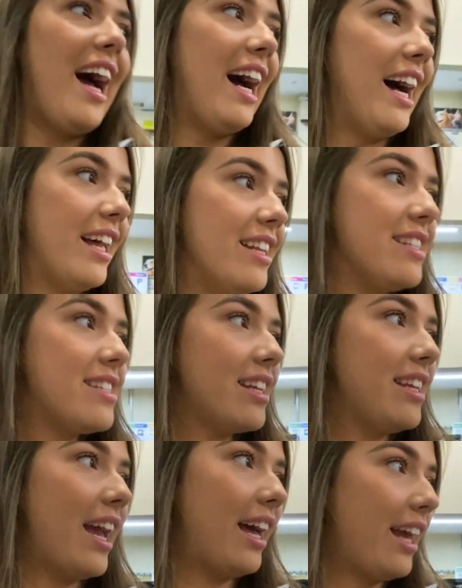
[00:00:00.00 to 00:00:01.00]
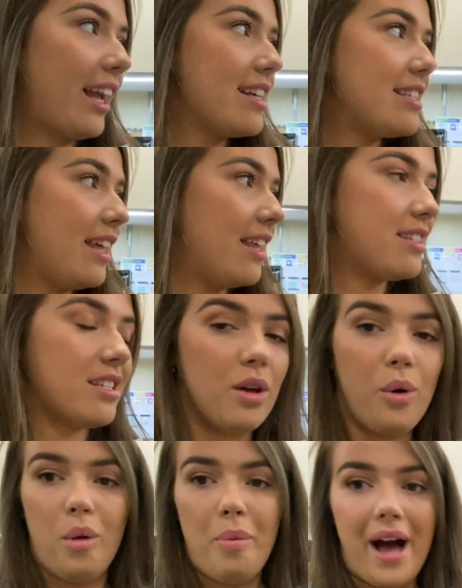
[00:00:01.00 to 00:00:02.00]
And yeah, like I say, this is
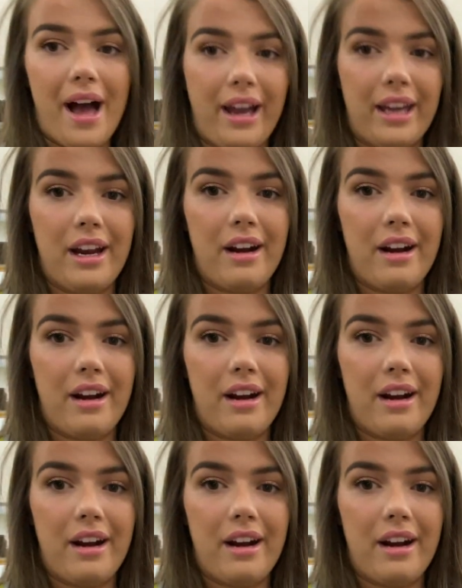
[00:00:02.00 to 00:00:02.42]
the whole packing